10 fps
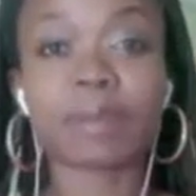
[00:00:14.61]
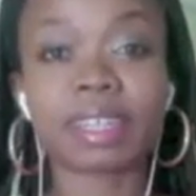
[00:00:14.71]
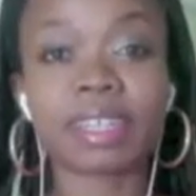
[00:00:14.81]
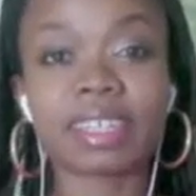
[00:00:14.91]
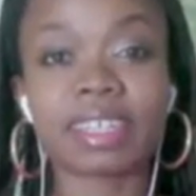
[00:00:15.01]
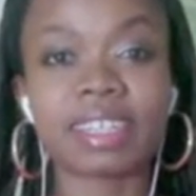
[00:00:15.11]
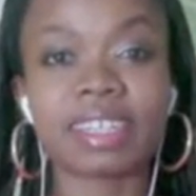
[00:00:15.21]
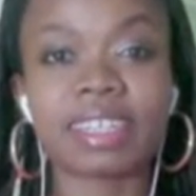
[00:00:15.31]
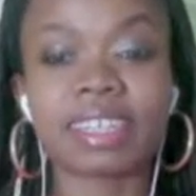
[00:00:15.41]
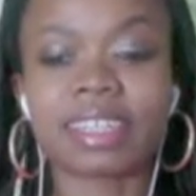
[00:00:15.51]
going to
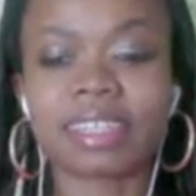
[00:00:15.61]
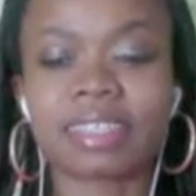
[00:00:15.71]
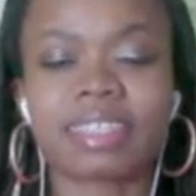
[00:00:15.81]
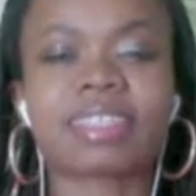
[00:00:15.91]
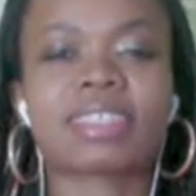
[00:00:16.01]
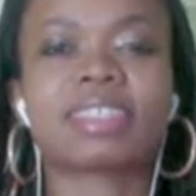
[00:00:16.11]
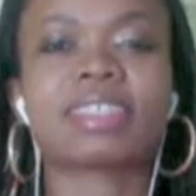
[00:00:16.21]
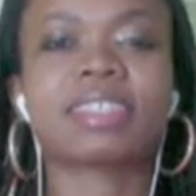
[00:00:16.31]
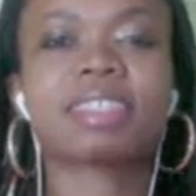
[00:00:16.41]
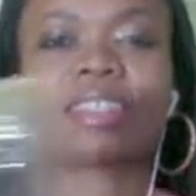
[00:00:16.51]
need is
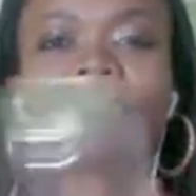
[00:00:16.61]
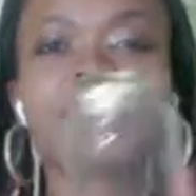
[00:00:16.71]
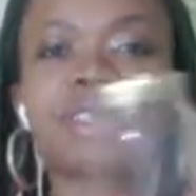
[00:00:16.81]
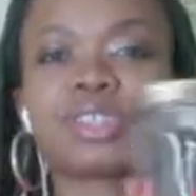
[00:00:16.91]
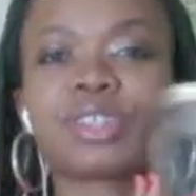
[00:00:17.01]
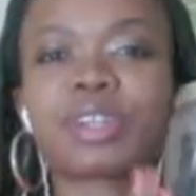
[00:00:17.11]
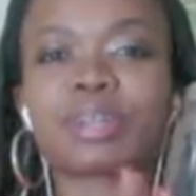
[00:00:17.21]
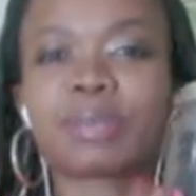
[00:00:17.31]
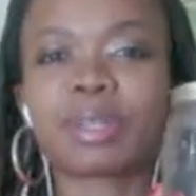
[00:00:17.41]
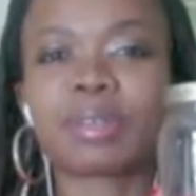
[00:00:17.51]
a jar to
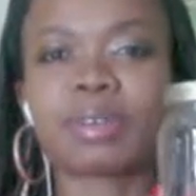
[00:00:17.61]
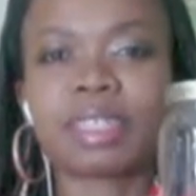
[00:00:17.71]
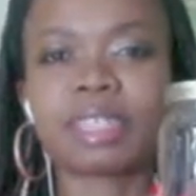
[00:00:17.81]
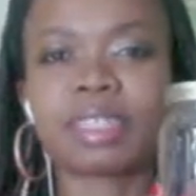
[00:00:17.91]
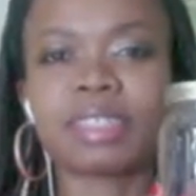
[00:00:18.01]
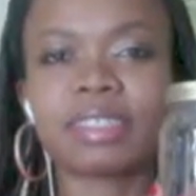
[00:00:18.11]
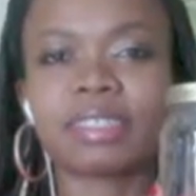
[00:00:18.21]
put it all in,